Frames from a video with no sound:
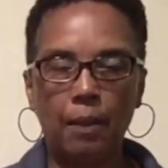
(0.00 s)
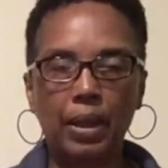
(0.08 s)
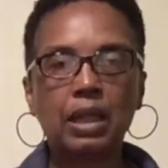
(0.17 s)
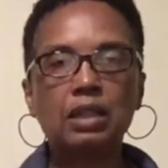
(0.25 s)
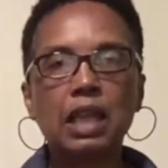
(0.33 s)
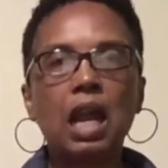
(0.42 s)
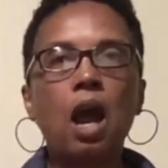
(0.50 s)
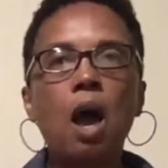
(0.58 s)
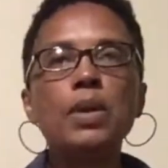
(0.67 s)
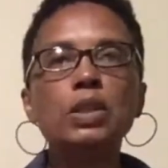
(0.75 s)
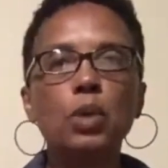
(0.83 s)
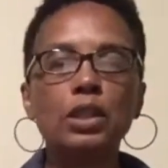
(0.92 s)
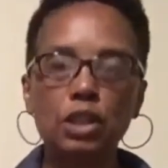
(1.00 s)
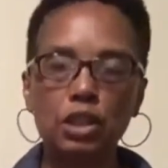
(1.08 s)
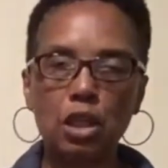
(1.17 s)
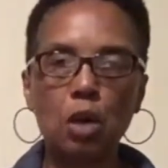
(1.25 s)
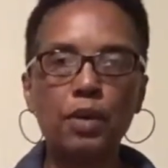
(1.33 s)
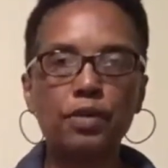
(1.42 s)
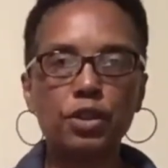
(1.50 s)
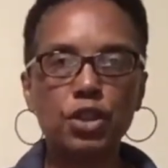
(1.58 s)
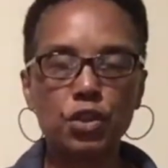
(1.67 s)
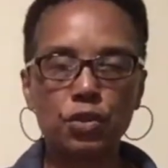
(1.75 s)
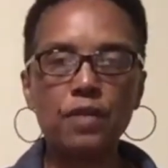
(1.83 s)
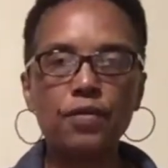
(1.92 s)
Because they always want to go with the
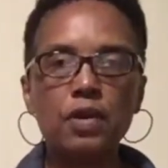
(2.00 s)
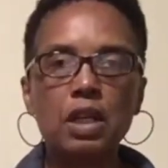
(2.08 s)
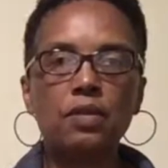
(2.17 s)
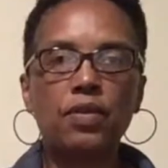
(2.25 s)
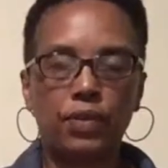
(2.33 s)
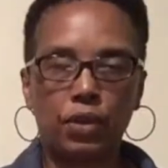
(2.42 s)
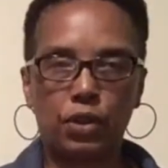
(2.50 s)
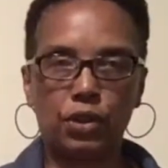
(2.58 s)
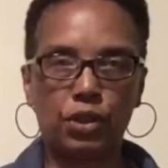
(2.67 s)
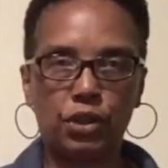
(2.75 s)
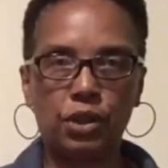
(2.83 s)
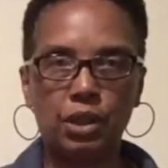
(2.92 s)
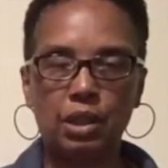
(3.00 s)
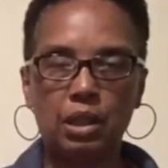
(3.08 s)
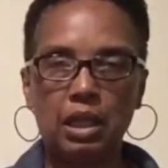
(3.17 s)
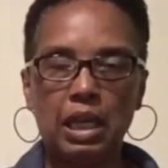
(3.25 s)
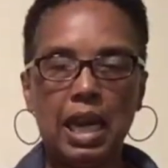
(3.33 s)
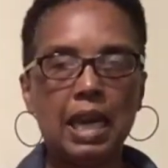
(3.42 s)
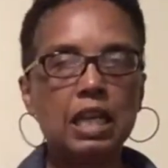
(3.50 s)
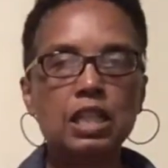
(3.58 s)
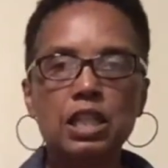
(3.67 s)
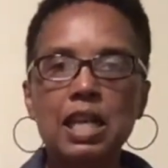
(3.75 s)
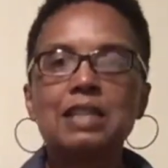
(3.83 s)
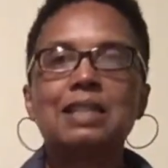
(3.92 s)
strengthening first. And it
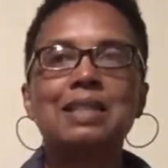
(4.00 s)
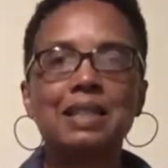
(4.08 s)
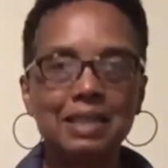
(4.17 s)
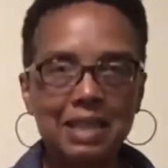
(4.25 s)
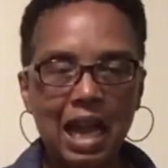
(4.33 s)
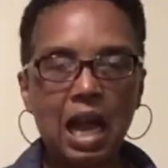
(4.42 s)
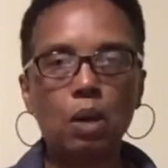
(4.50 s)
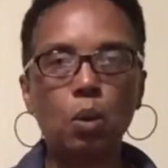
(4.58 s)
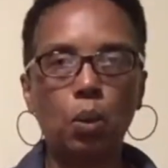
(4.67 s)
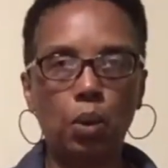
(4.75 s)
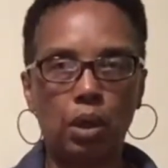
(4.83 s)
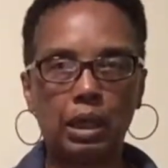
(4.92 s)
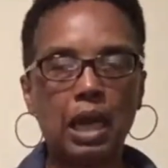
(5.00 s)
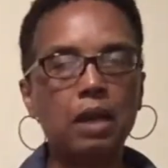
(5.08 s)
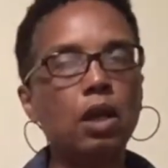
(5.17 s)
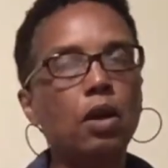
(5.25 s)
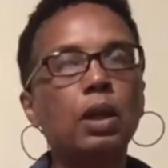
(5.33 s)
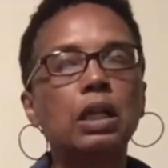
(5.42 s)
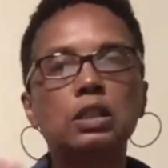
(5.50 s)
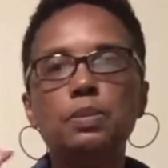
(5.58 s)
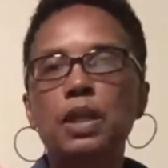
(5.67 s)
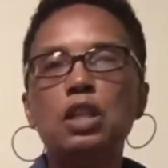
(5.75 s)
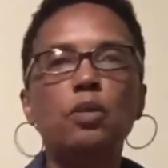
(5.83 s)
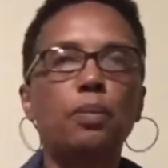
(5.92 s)
just does not work. I know because
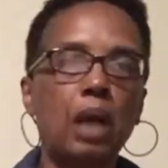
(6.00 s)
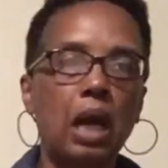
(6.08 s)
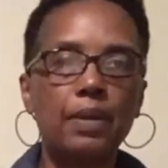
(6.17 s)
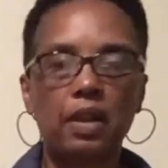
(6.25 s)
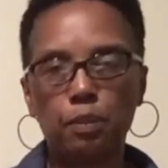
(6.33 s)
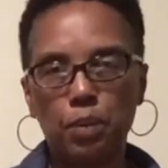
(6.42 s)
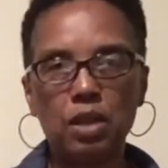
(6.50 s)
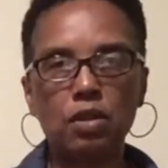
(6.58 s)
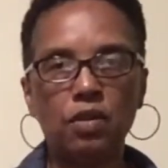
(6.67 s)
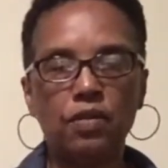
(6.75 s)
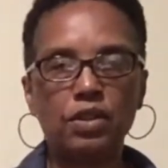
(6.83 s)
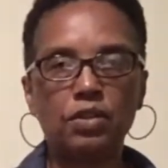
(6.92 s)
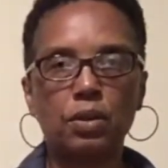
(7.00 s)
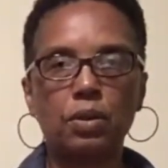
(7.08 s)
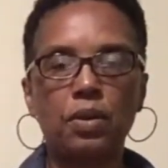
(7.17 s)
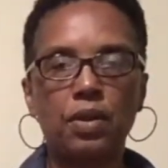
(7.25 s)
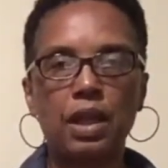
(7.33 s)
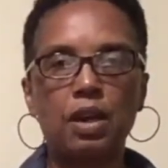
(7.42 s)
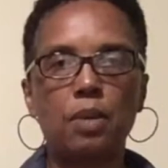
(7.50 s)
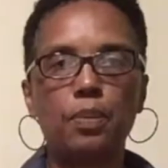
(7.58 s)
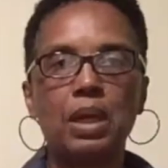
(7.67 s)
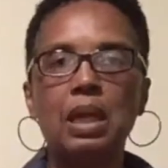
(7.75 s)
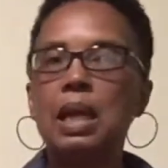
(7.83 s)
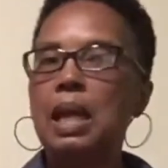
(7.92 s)
many of you probably have been to physical
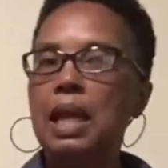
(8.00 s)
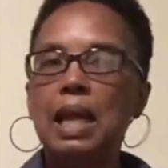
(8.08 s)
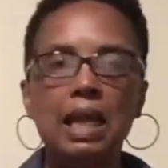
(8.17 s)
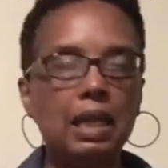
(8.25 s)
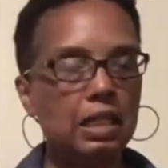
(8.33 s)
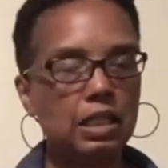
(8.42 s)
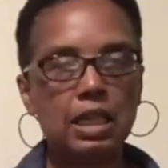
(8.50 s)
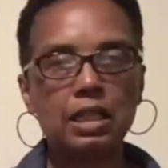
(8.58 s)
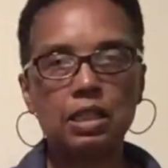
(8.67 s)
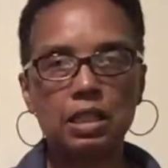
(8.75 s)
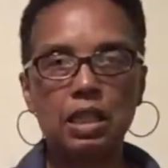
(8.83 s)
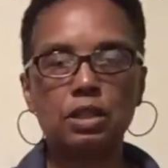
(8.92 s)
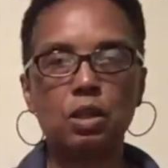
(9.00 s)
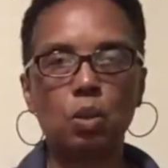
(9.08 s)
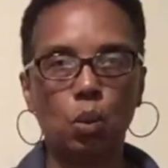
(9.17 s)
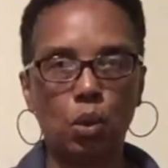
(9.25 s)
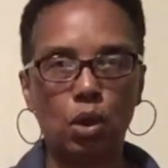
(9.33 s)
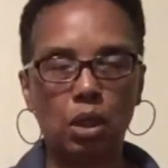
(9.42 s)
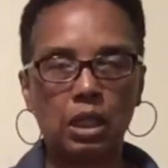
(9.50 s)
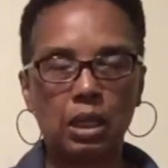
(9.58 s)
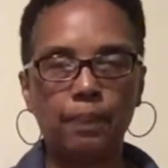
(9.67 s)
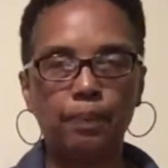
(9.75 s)
therapy and it just doesn't work.